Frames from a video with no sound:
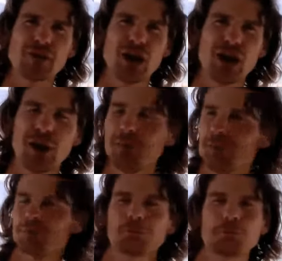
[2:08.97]
shower,
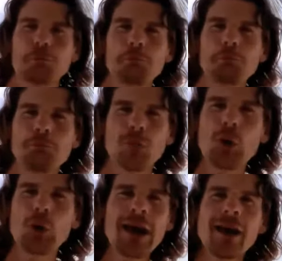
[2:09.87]

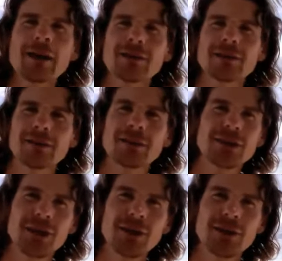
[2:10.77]
who cares,
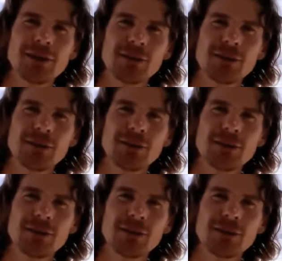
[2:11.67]
you know?